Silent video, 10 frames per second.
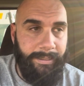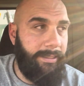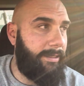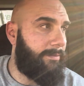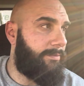
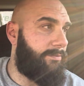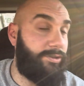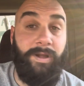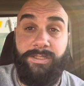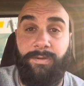um,
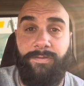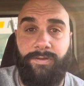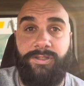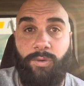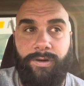responsible for
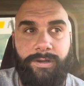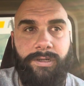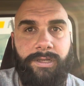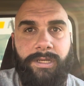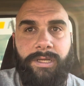this order.
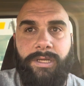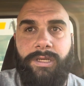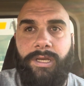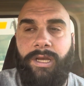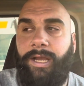
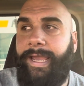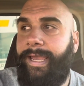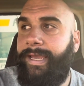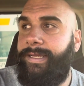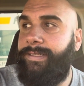
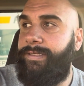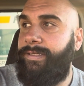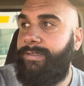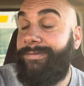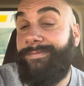
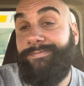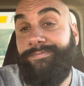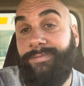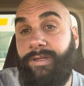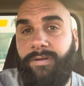
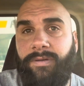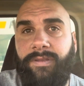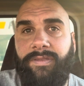And, you know,